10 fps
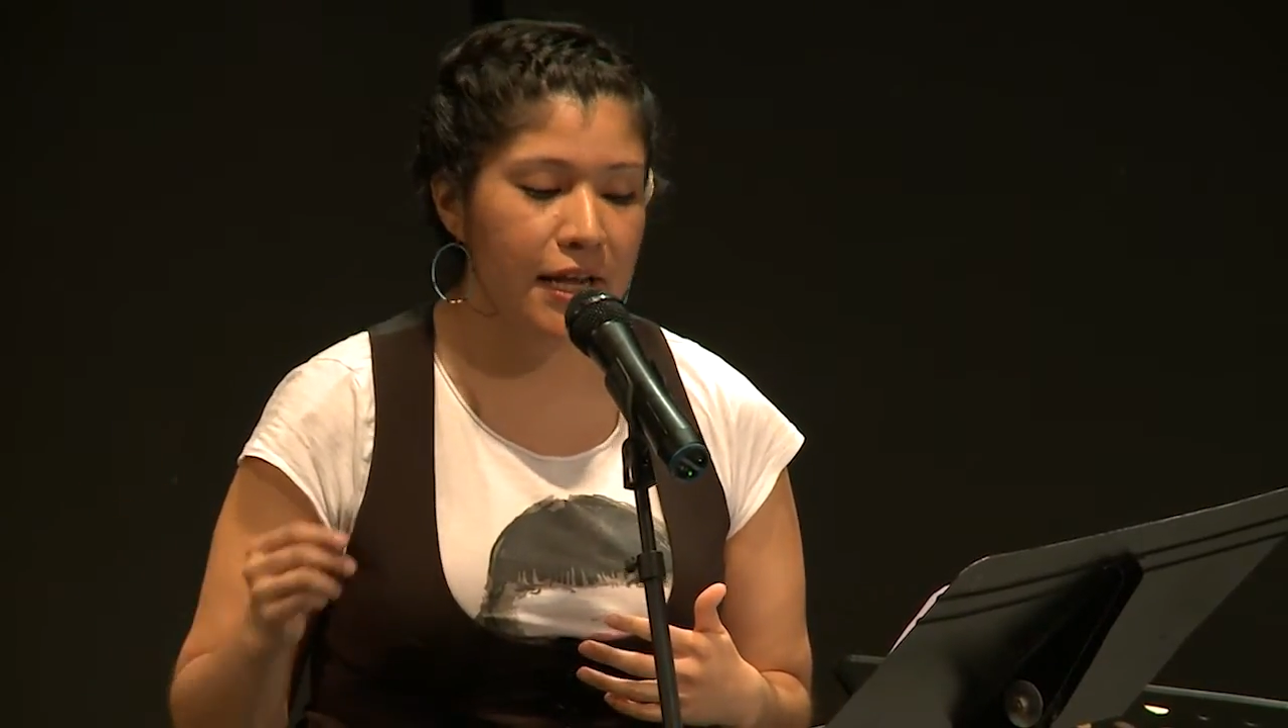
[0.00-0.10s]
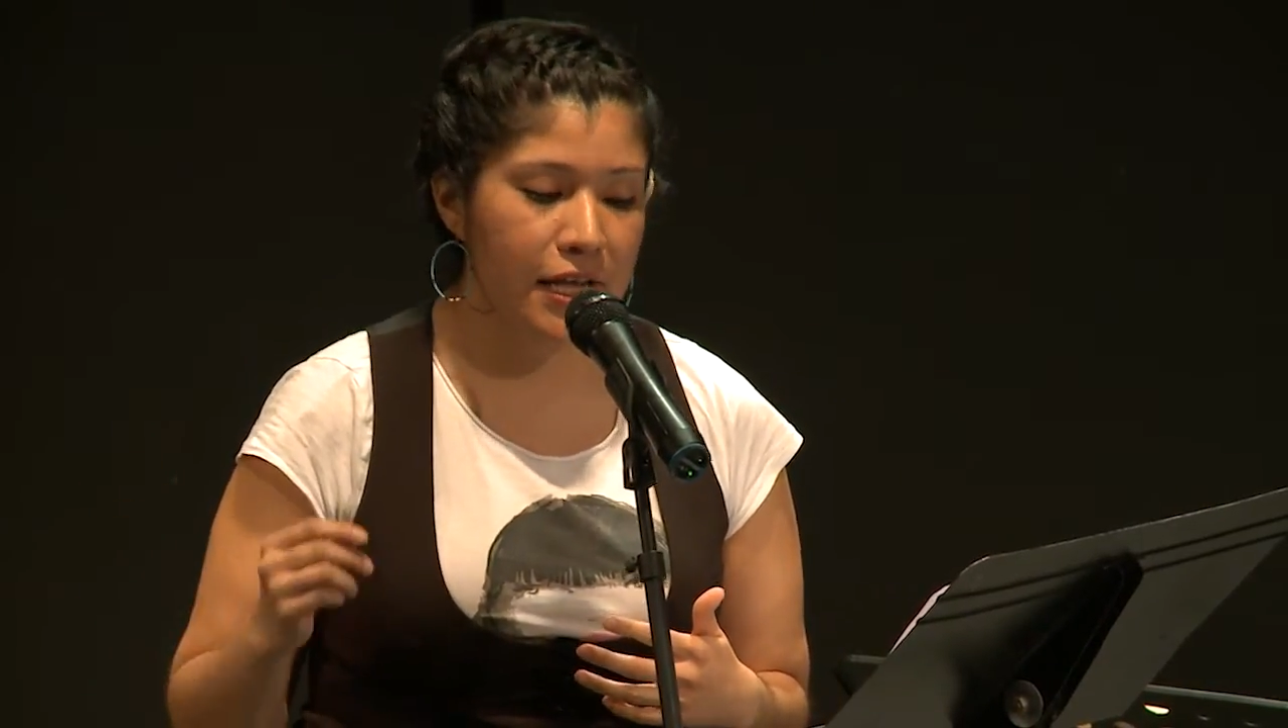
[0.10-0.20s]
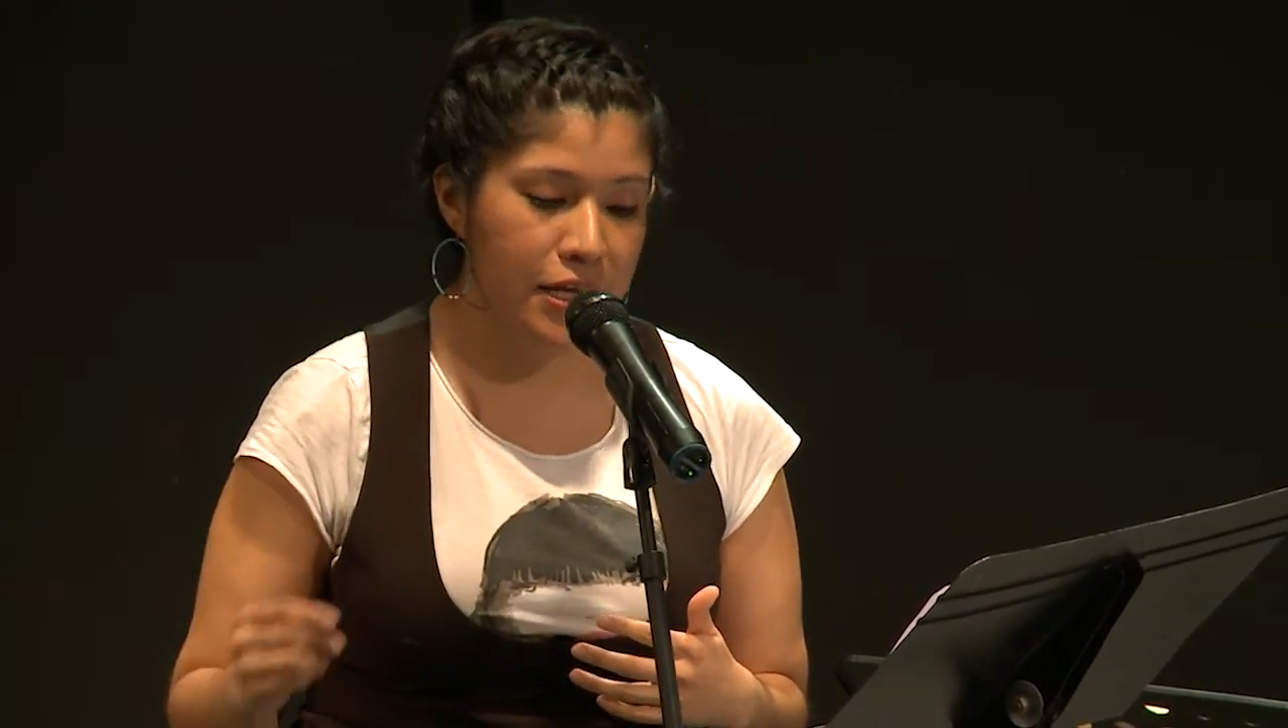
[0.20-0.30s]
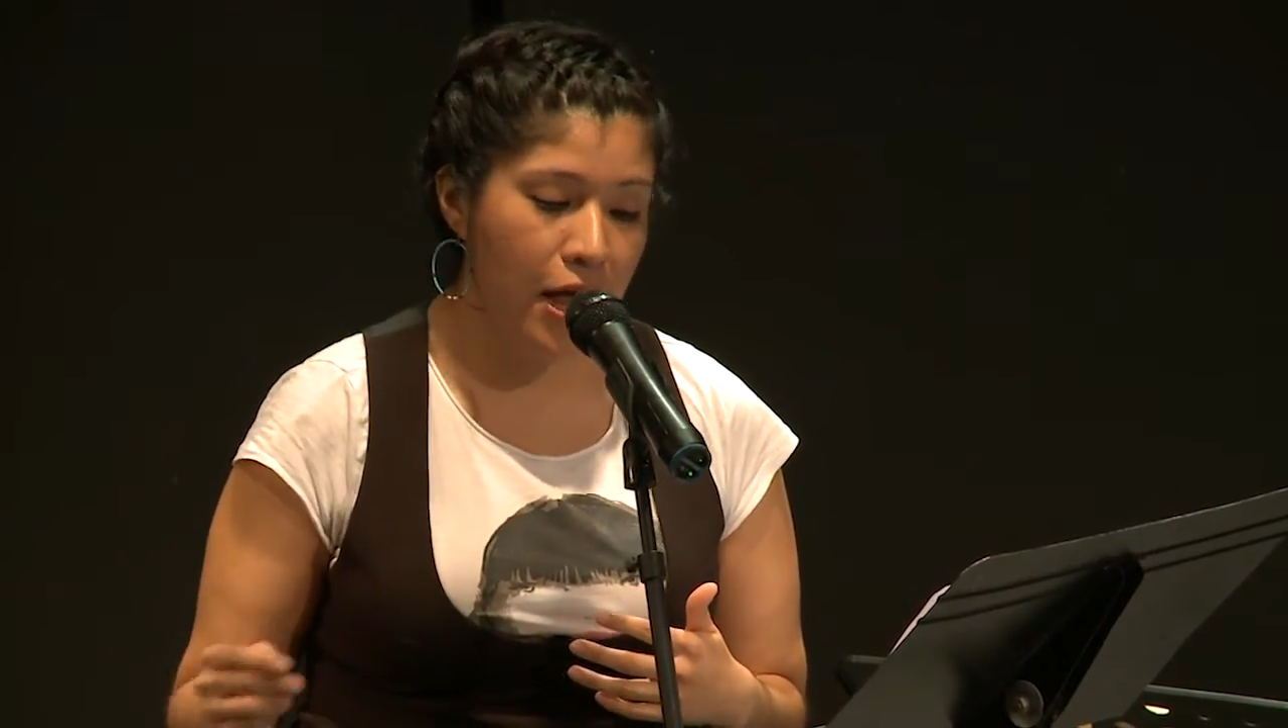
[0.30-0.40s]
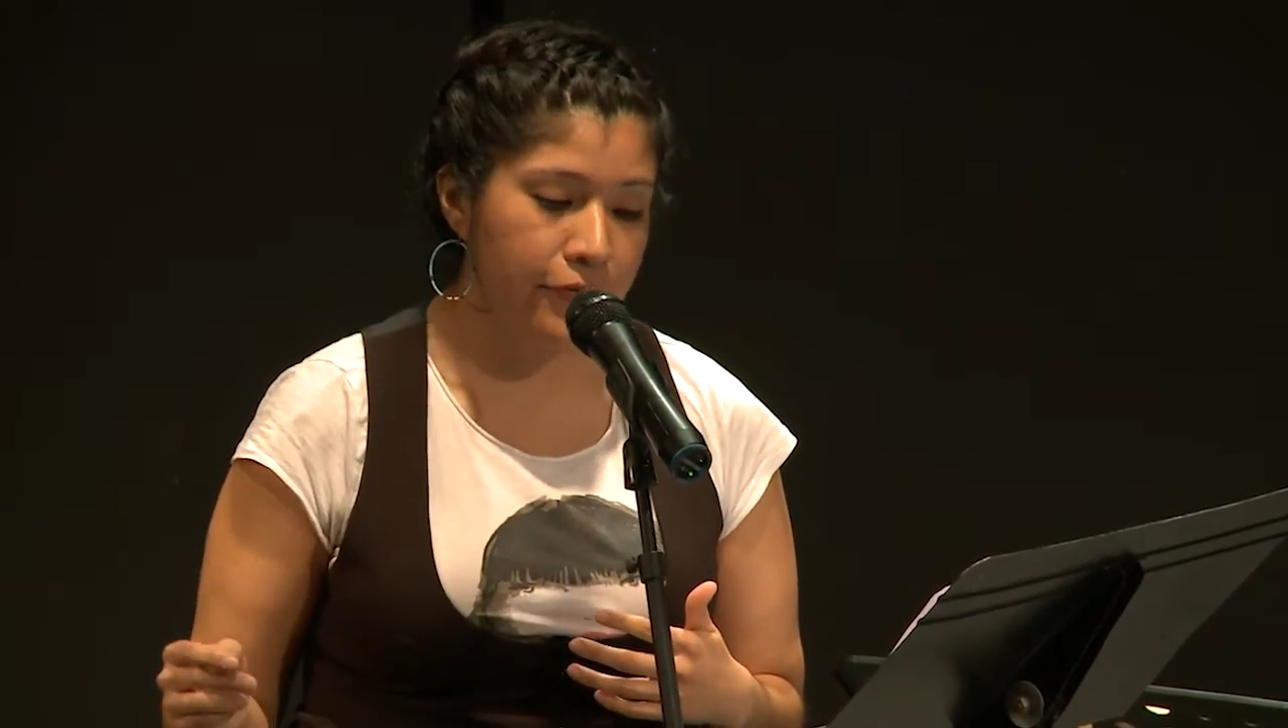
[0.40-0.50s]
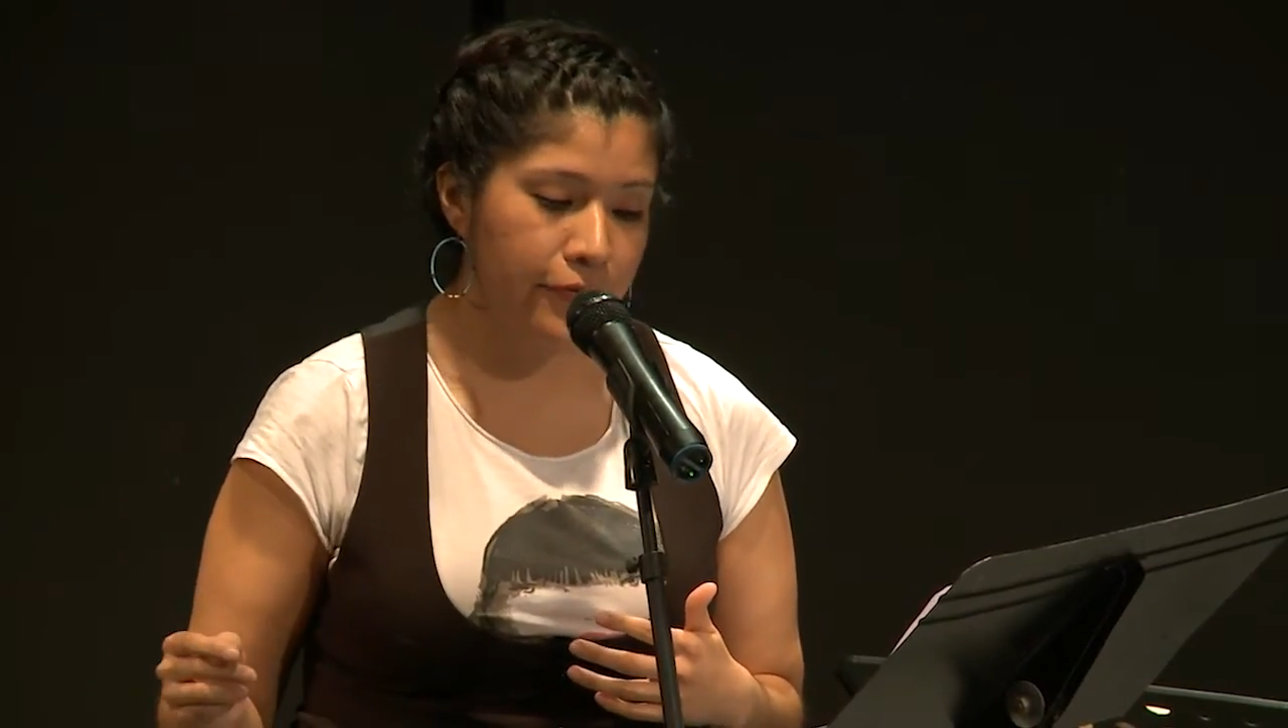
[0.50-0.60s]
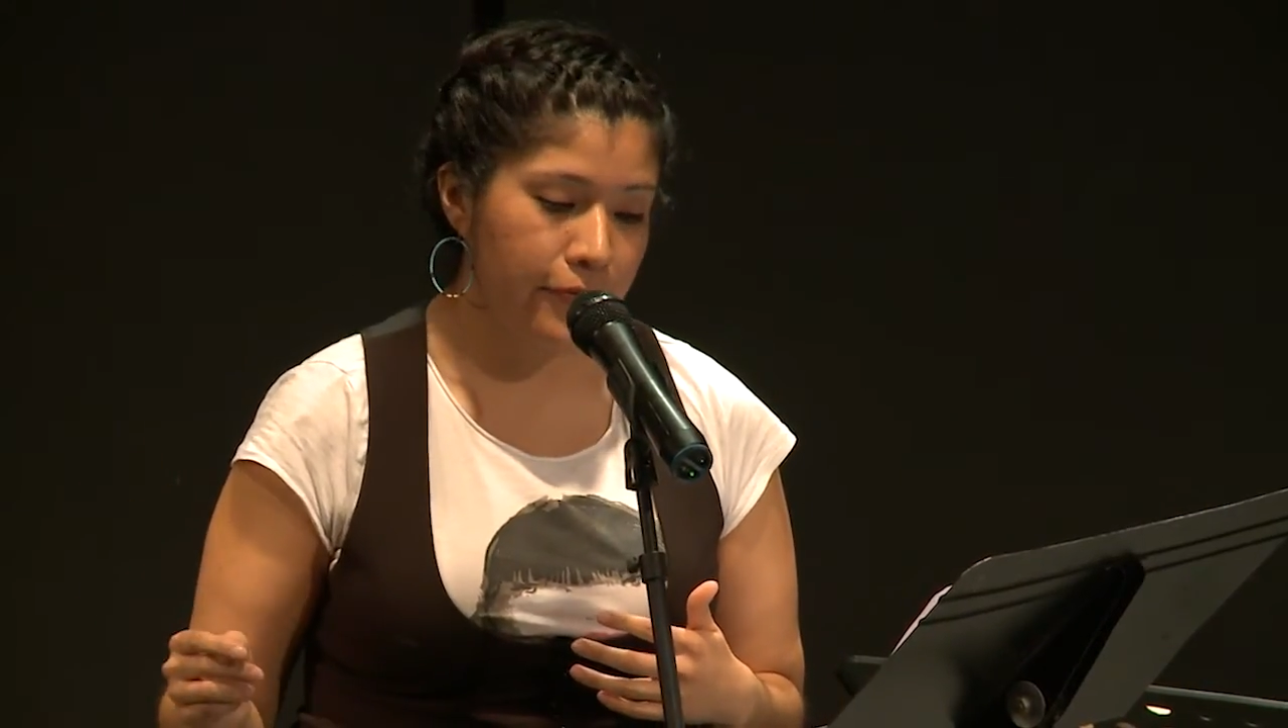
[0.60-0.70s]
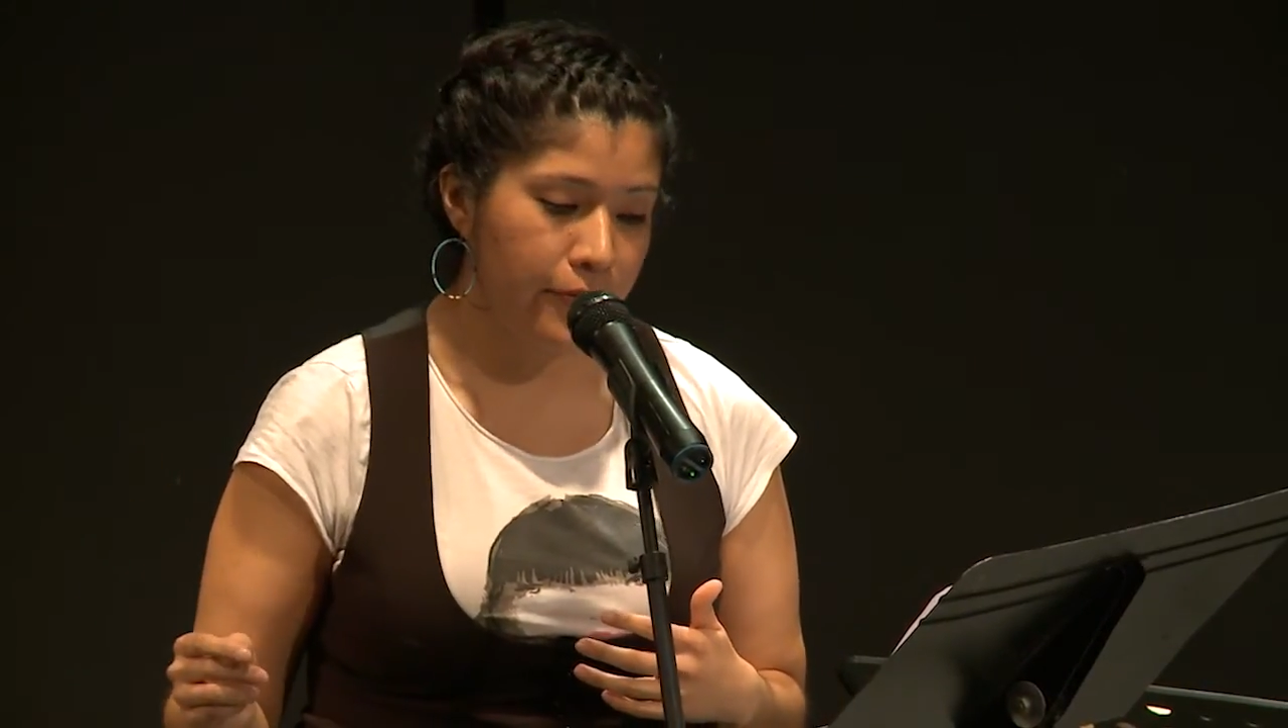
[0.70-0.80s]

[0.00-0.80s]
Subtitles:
it enough.